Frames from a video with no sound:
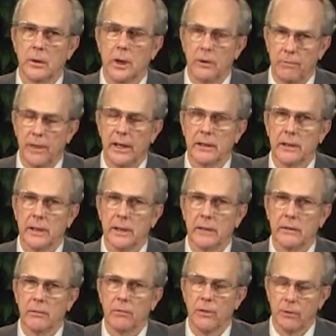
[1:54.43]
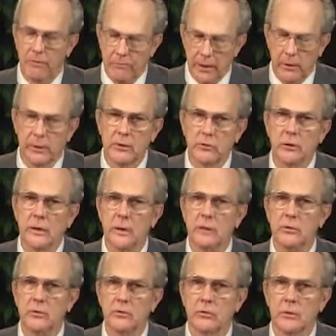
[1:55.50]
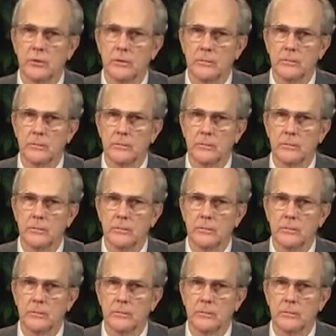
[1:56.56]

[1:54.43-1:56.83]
of that day, the Pharisees.